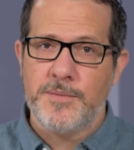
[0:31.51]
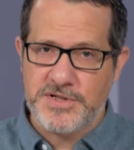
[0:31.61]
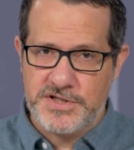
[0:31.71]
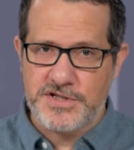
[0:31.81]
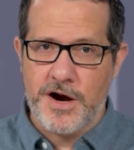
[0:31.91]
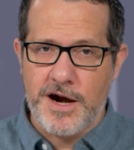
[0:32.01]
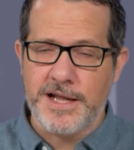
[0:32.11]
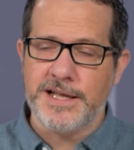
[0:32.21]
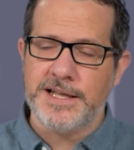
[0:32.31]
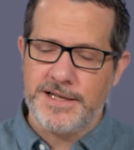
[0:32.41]
but
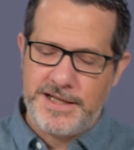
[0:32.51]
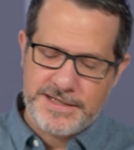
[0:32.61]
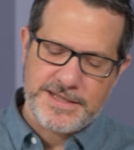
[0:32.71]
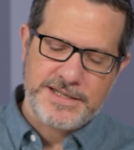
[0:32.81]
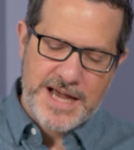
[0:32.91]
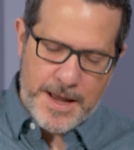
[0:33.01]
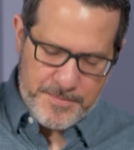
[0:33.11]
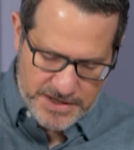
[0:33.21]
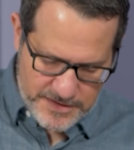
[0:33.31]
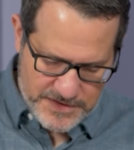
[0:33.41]
starting it is the
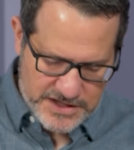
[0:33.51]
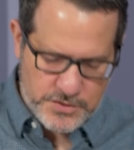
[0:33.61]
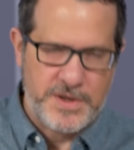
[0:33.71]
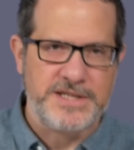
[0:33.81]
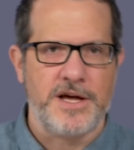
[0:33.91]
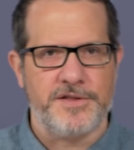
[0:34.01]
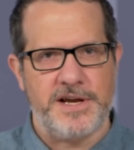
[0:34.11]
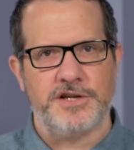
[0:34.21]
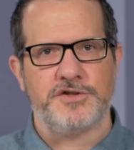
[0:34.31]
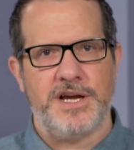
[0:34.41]
topic of this week's
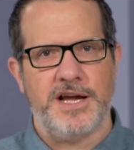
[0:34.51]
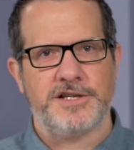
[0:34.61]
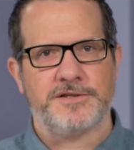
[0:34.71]
Healthcare Triage.